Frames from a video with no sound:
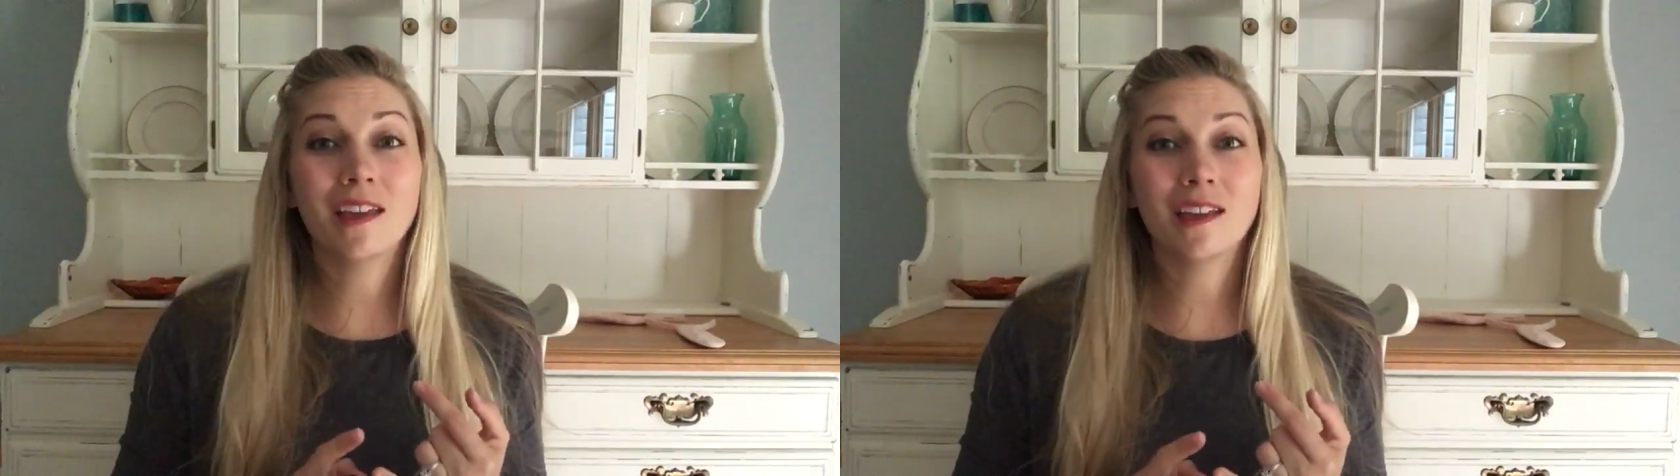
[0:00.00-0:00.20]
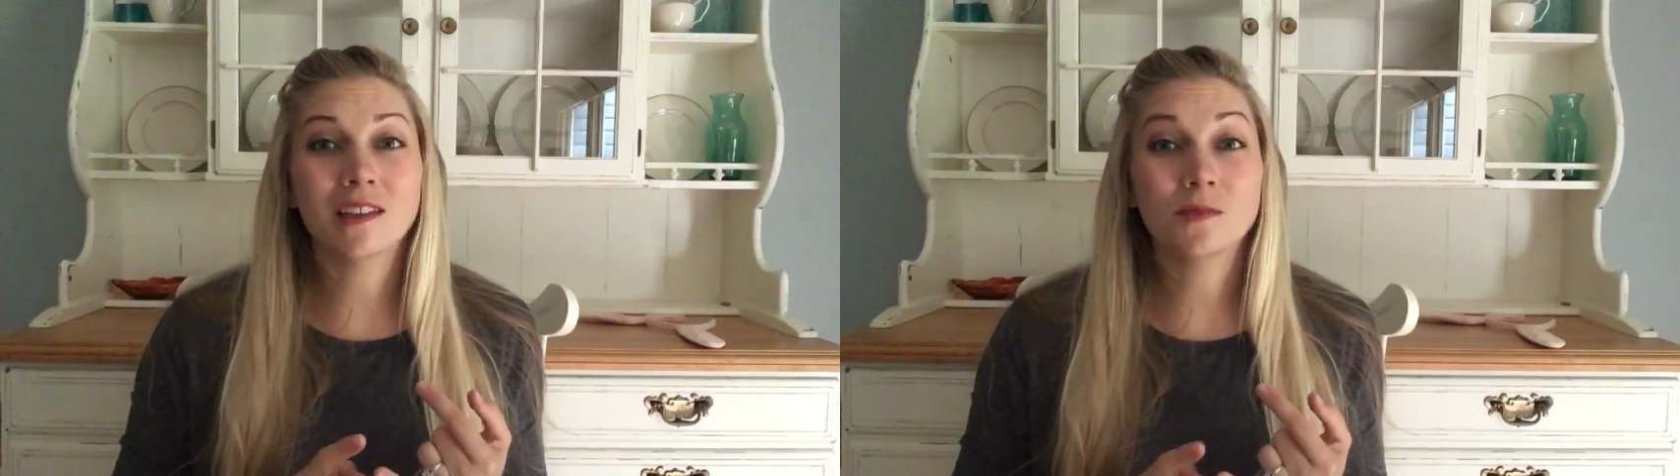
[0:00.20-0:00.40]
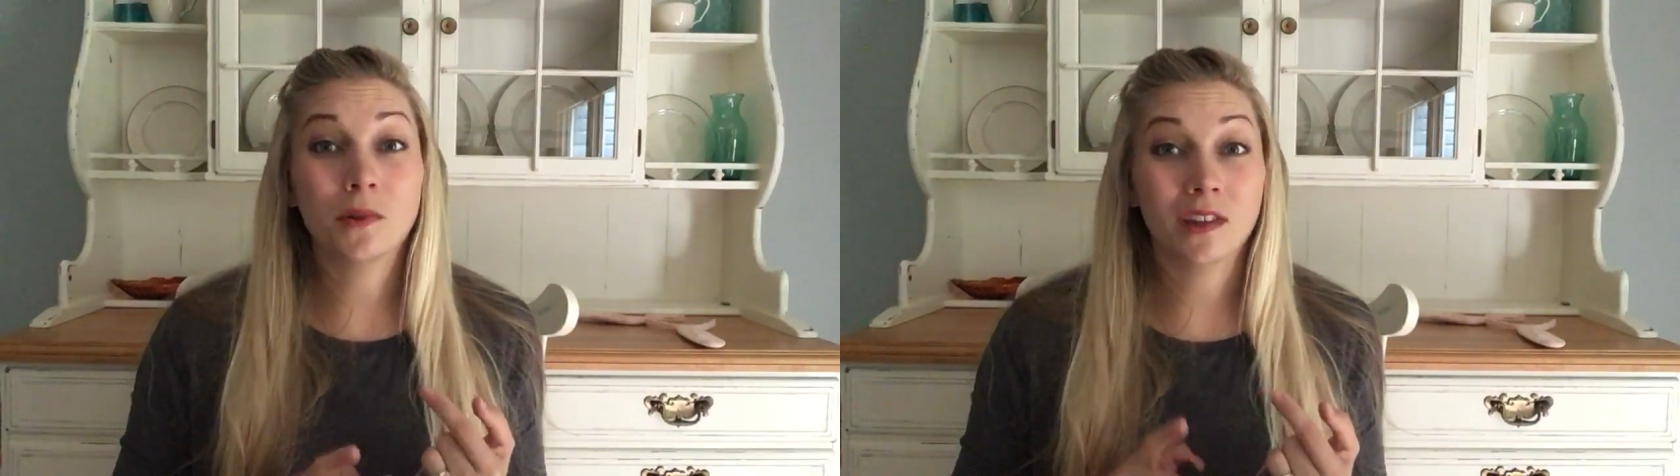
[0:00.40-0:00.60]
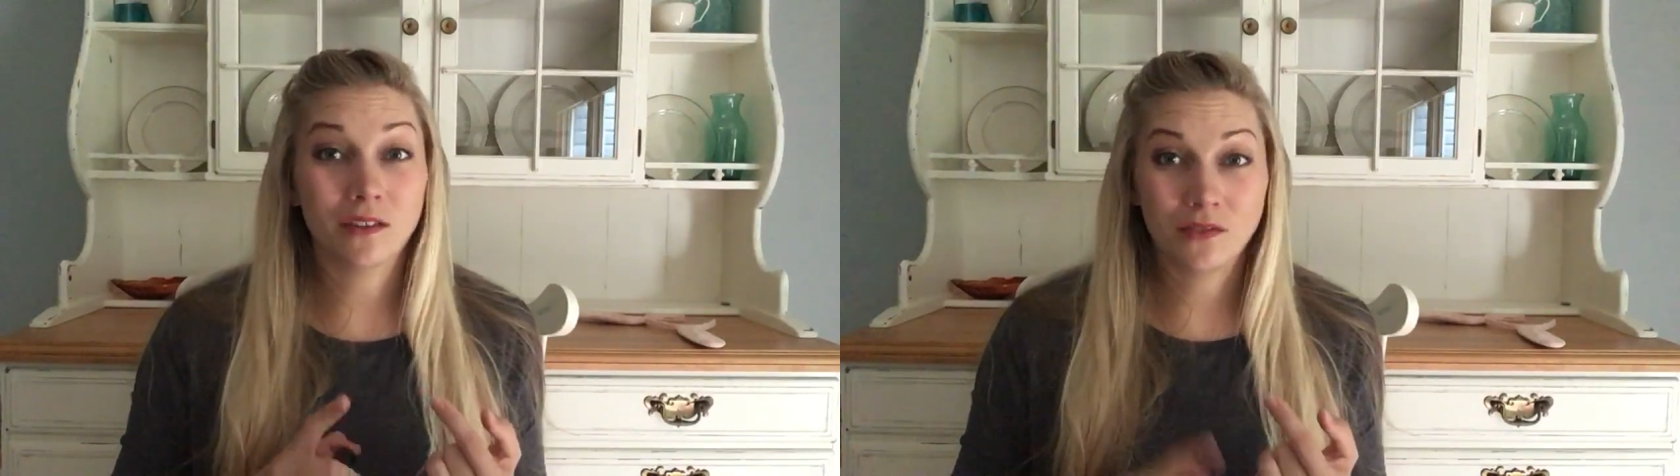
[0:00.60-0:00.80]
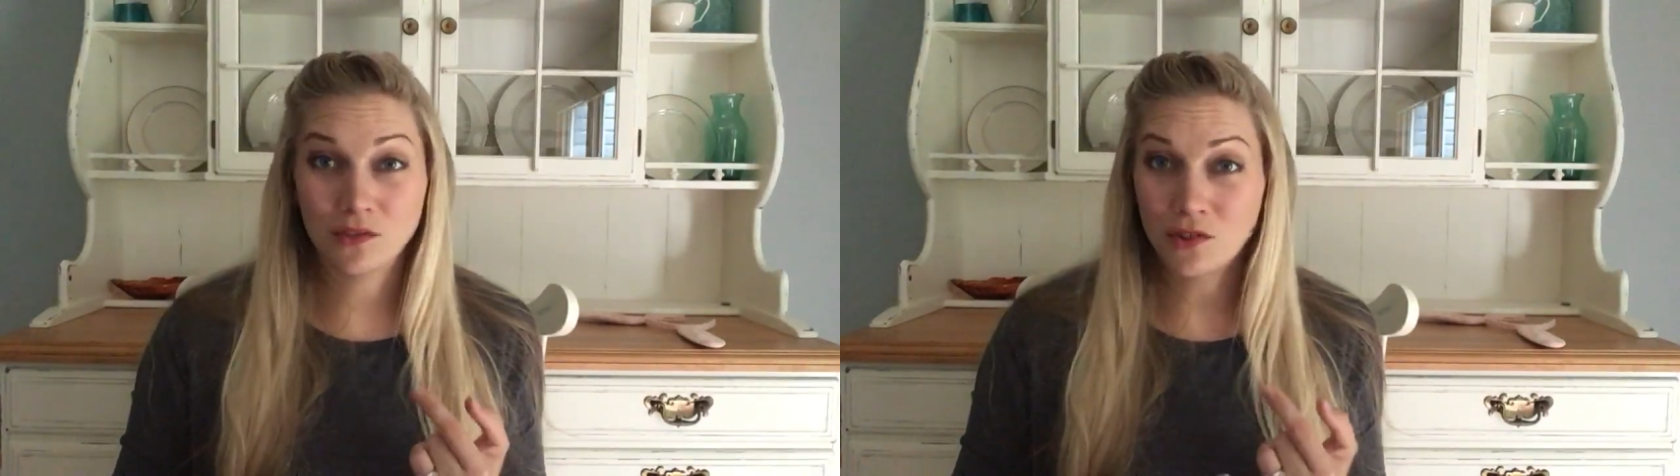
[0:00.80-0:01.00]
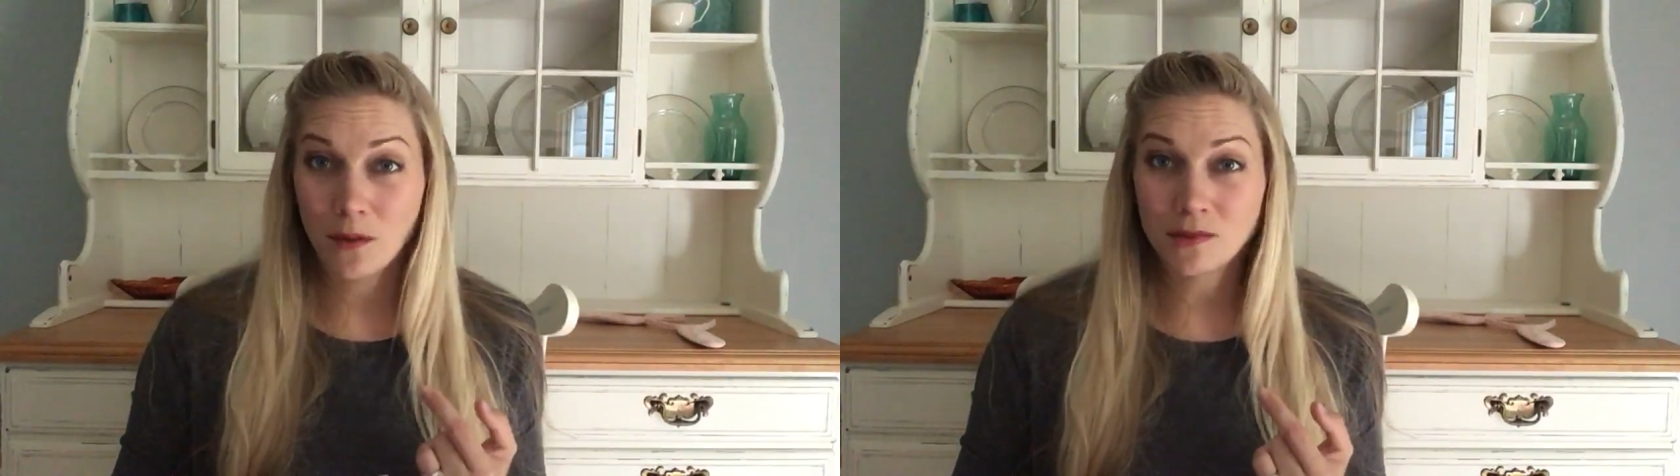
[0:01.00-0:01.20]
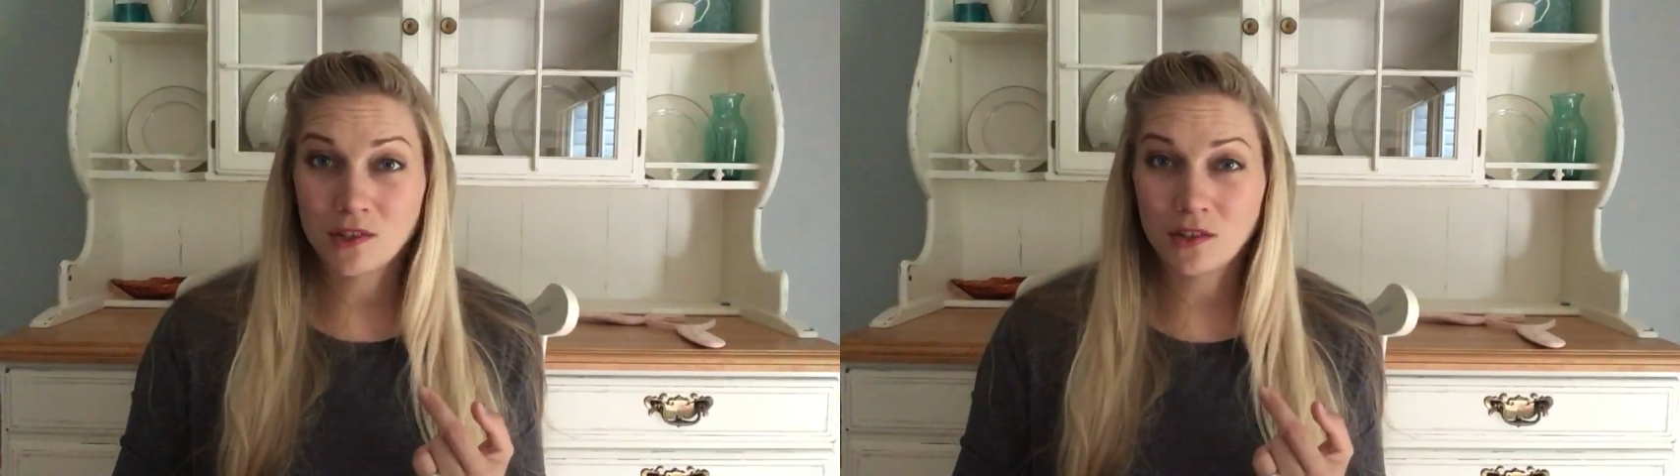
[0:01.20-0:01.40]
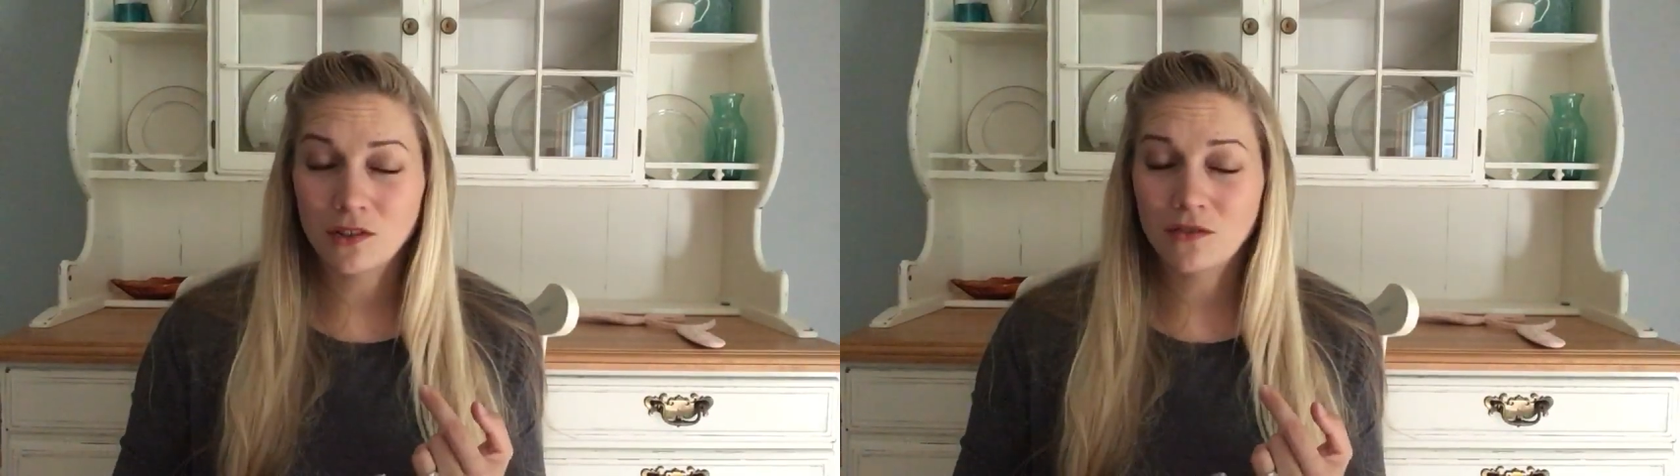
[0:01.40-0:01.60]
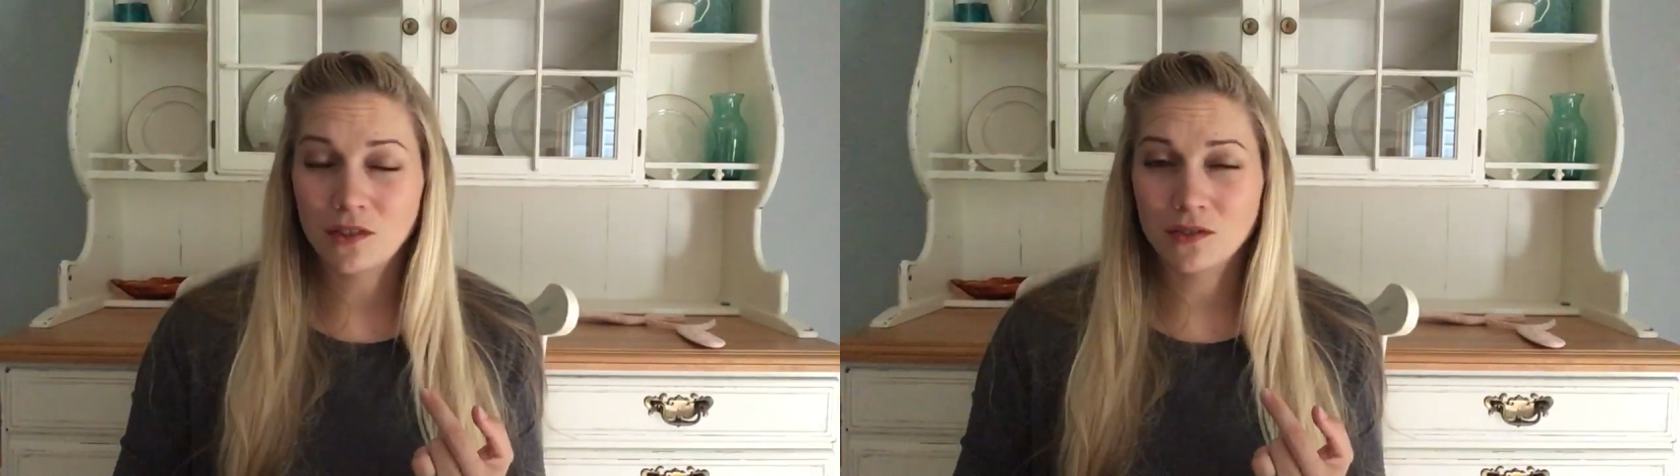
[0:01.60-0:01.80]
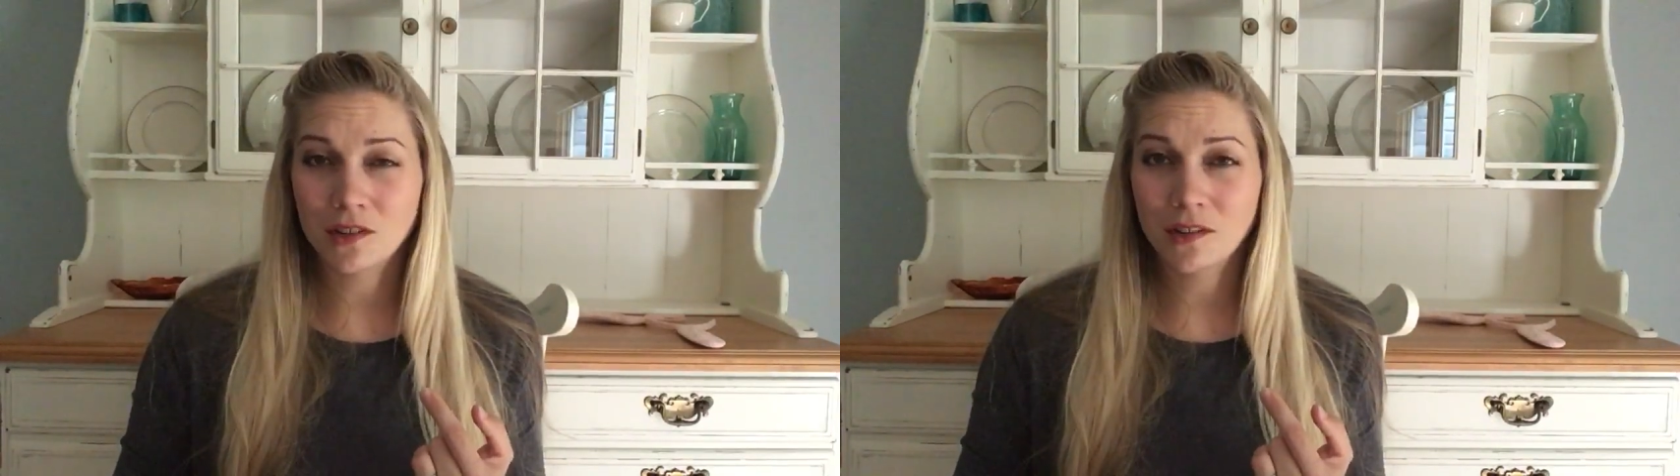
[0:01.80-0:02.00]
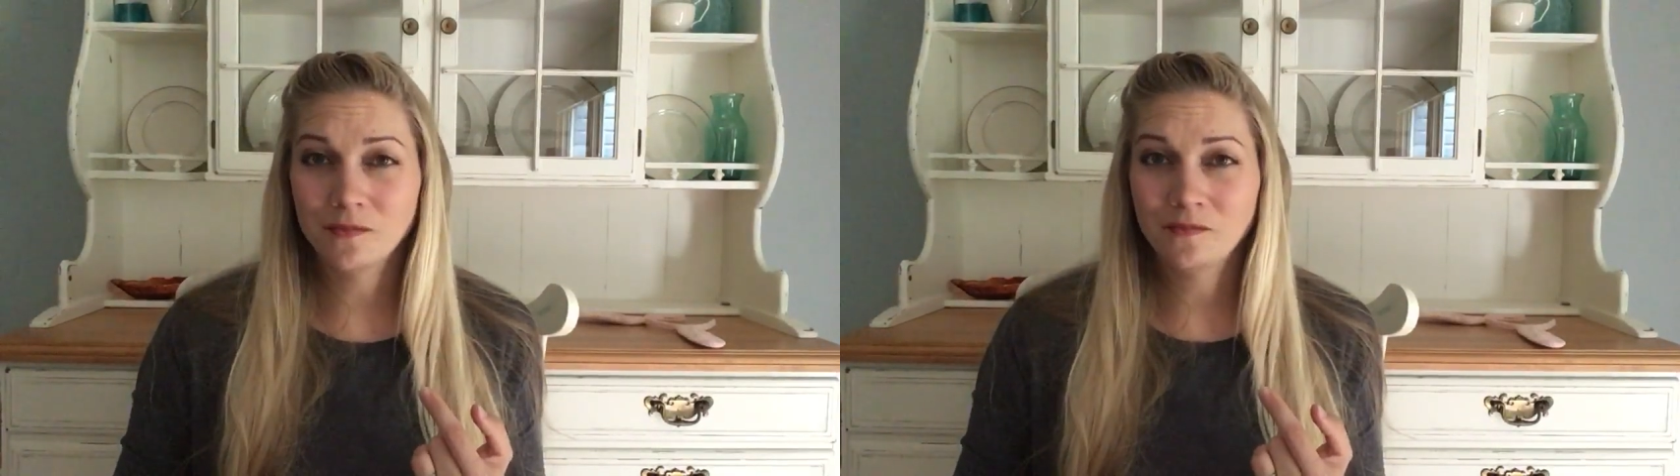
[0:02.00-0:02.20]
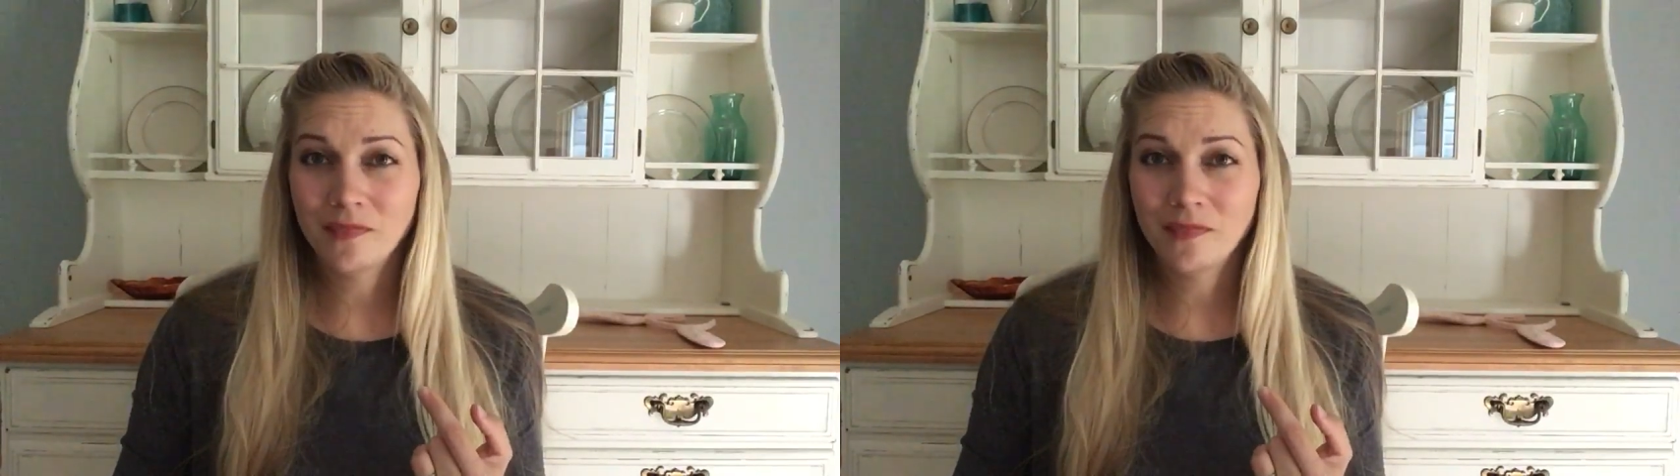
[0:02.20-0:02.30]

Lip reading: is putting a few drops in your diffuser.